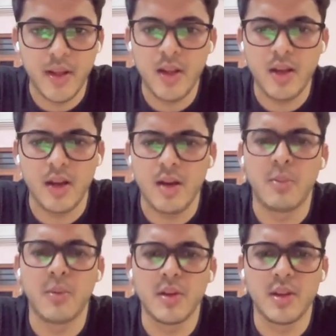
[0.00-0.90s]
many
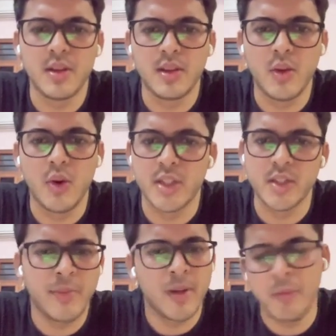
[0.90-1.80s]
the
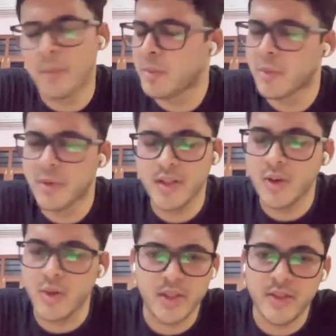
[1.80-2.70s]
questions were
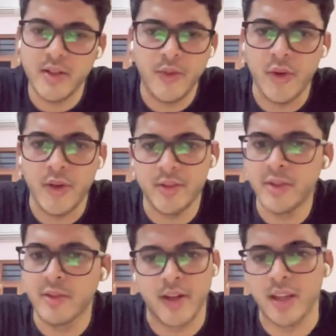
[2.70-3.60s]
mostly questions were focused
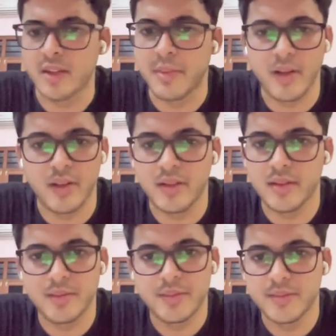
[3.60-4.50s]
on work
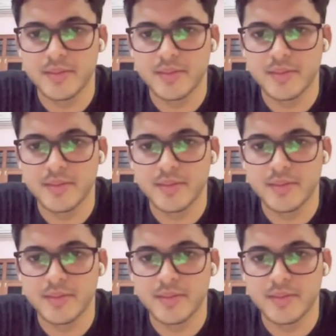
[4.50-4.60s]
experience.